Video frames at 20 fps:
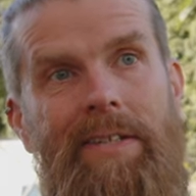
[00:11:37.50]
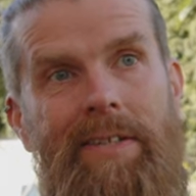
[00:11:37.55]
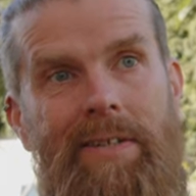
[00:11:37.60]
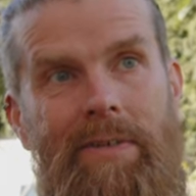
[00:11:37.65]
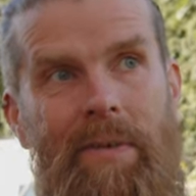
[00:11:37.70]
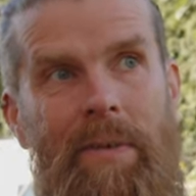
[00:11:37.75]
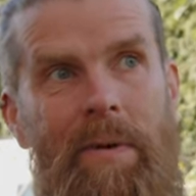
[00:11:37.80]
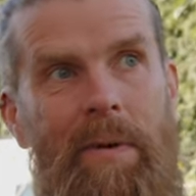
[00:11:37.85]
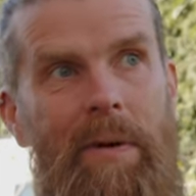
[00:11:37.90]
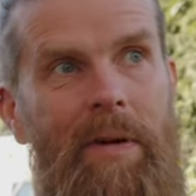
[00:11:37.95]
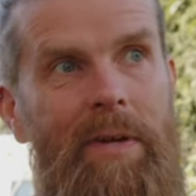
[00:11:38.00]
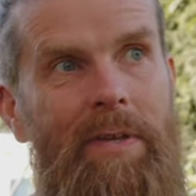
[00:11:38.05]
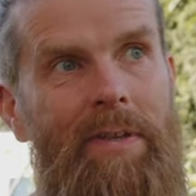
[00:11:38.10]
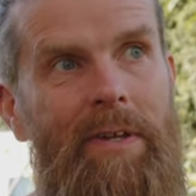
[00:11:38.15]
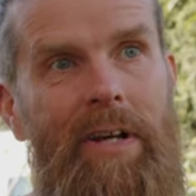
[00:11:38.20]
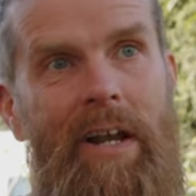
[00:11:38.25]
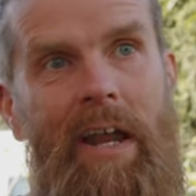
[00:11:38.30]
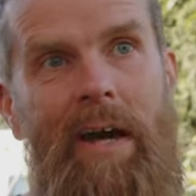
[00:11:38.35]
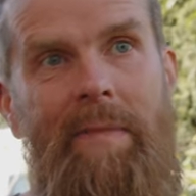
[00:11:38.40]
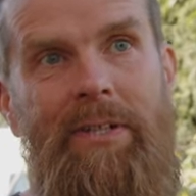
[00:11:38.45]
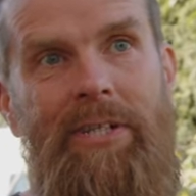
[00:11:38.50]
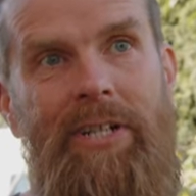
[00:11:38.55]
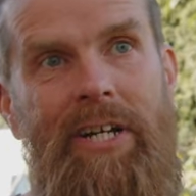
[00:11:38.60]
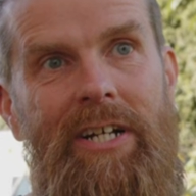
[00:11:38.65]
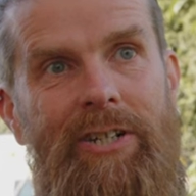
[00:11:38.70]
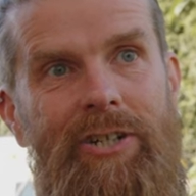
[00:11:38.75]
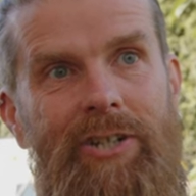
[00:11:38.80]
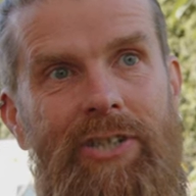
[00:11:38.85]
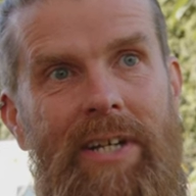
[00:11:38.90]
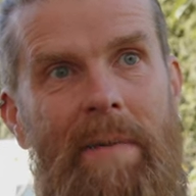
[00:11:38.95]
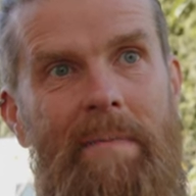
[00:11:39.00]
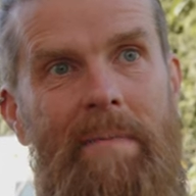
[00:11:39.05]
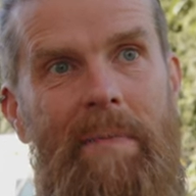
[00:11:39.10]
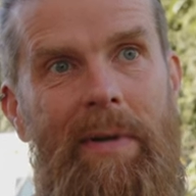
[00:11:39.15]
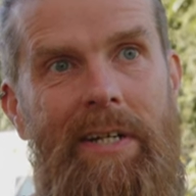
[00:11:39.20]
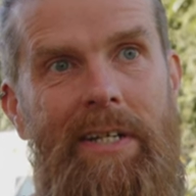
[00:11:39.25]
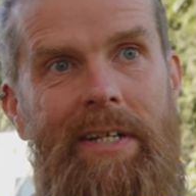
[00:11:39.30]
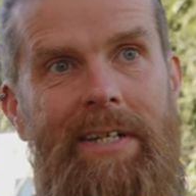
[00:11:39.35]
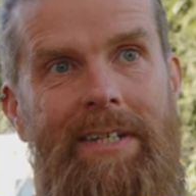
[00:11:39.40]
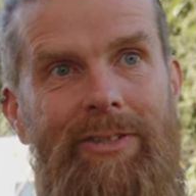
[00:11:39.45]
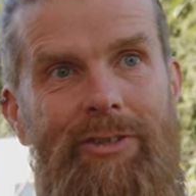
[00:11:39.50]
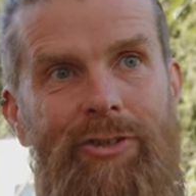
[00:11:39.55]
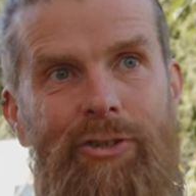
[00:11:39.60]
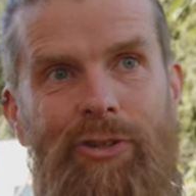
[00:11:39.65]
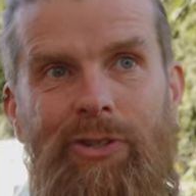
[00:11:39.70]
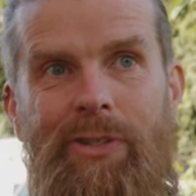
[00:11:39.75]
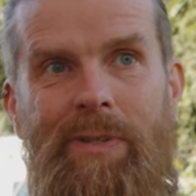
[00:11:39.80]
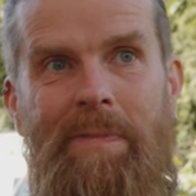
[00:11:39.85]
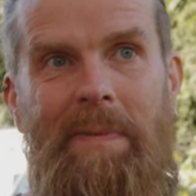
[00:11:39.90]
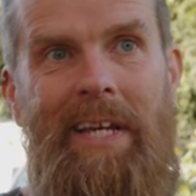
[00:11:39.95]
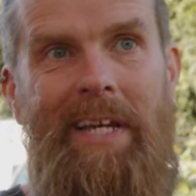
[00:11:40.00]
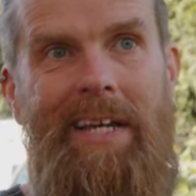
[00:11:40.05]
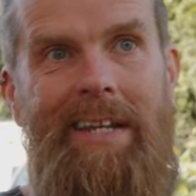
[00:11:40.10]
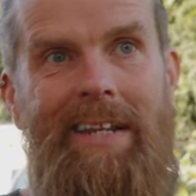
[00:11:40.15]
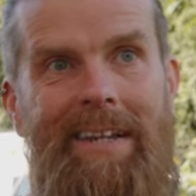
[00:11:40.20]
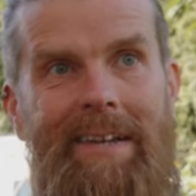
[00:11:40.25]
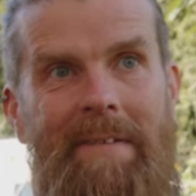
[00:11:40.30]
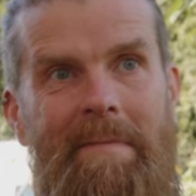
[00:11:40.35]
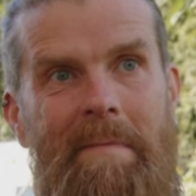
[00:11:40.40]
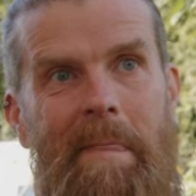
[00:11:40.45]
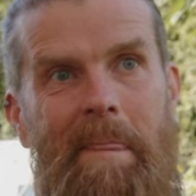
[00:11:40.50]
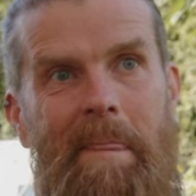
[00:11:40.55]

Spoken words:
So the climate change assembly is just the beginning.